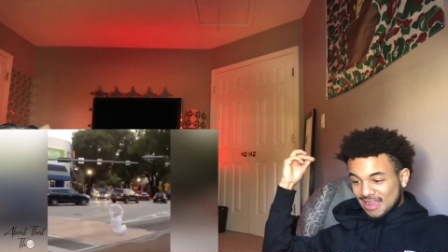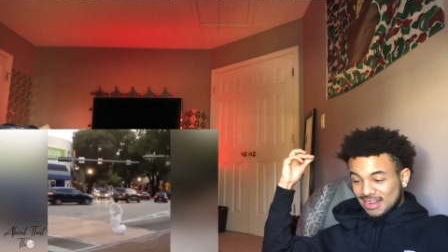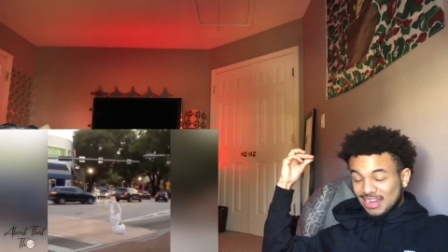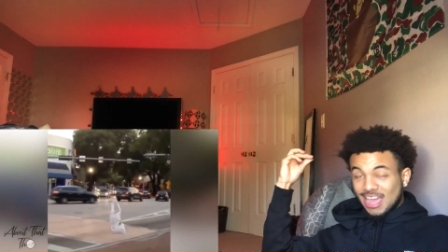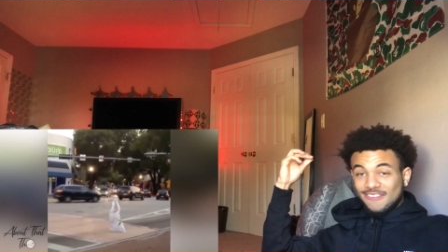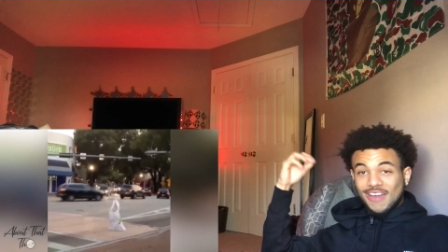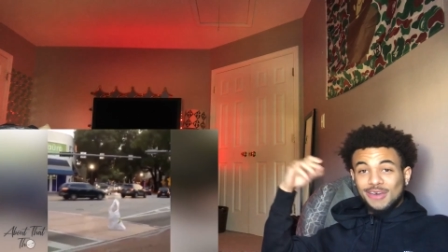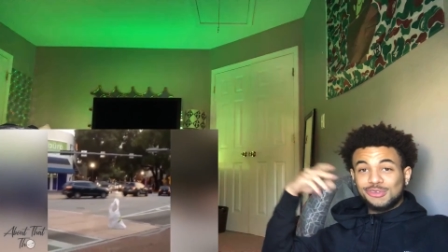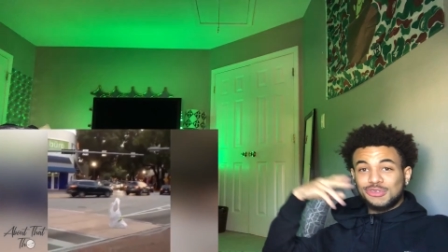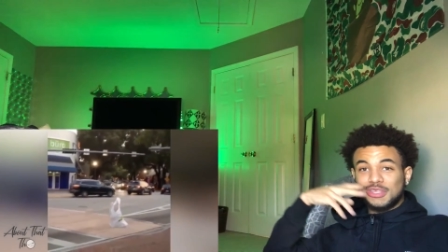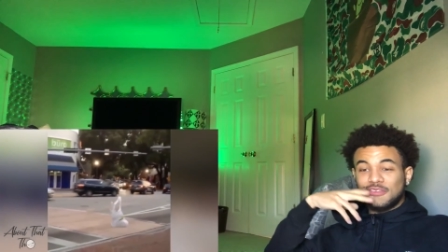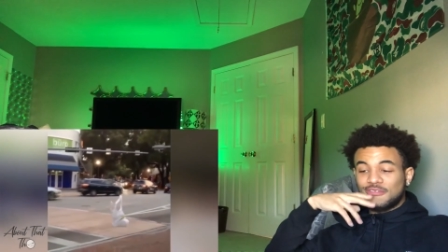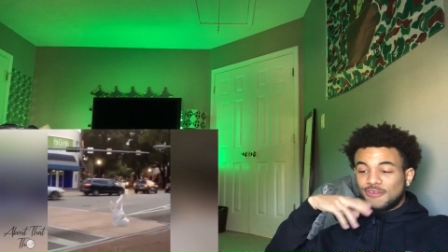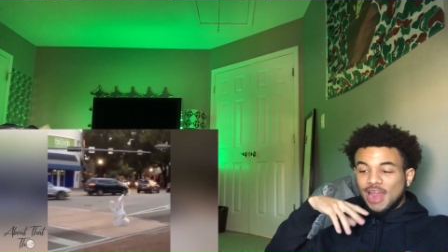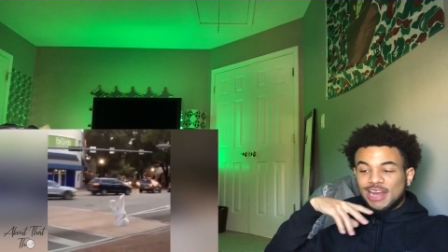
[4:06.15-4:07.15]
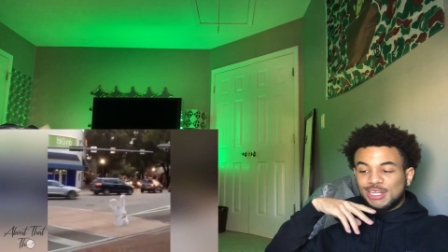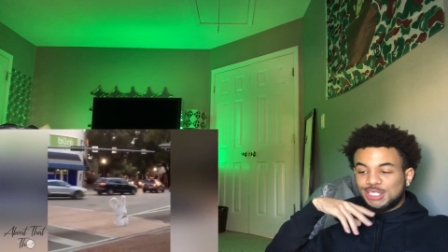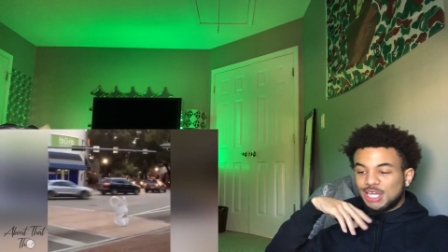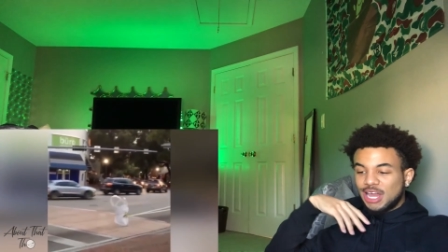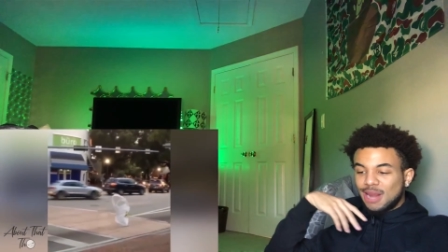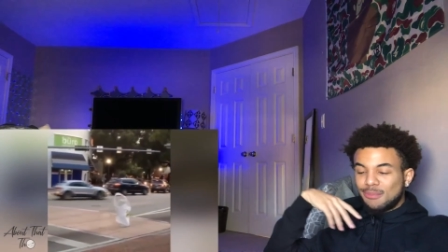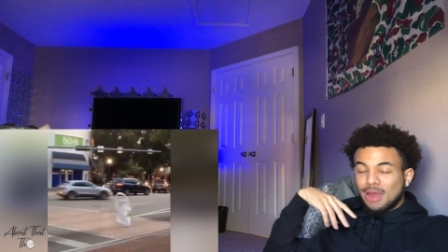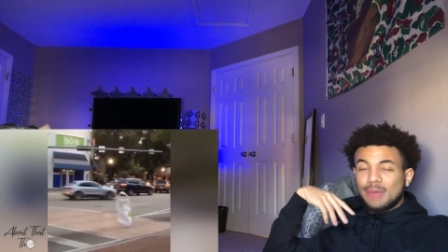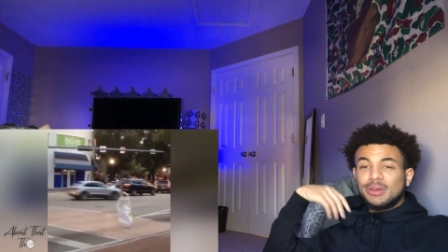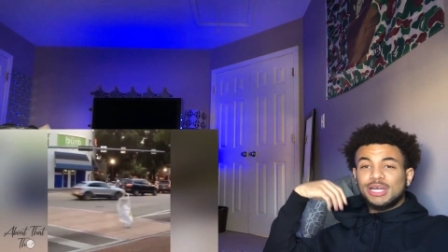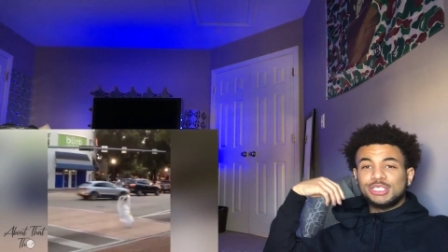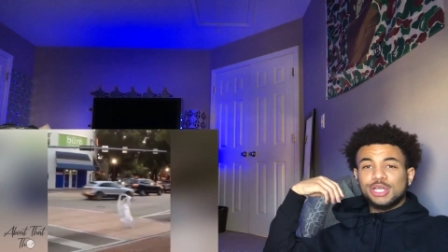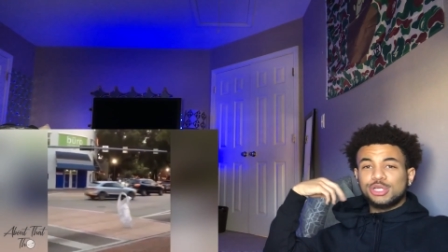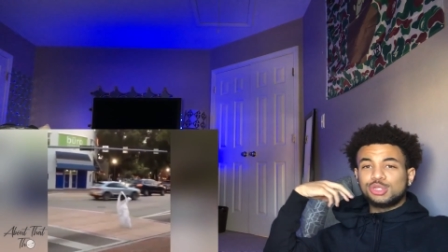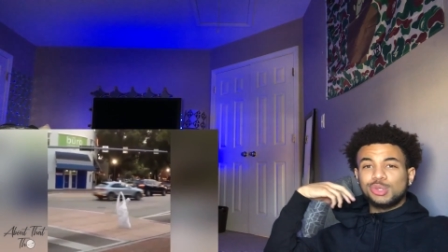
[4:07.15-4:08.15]
Now, if I was really fried and solid, bro, I probably
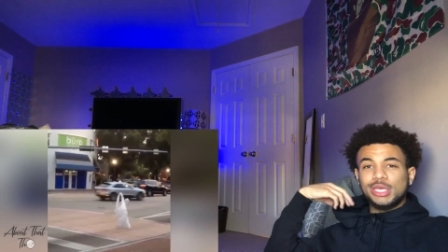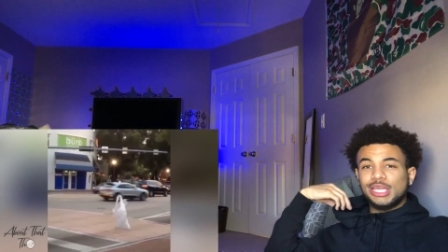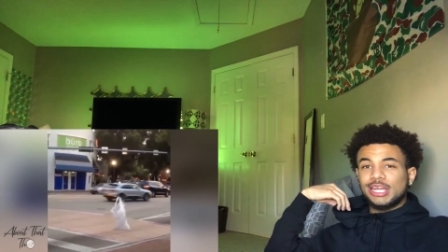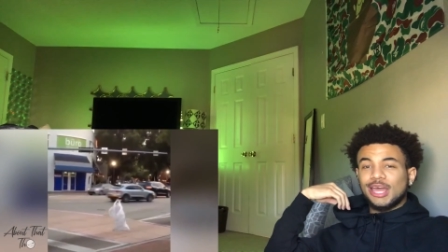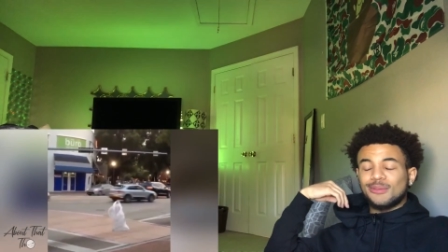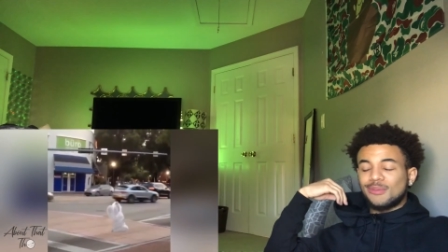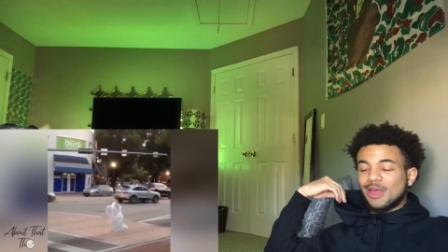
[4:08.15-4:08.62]
start tweaking out, bro.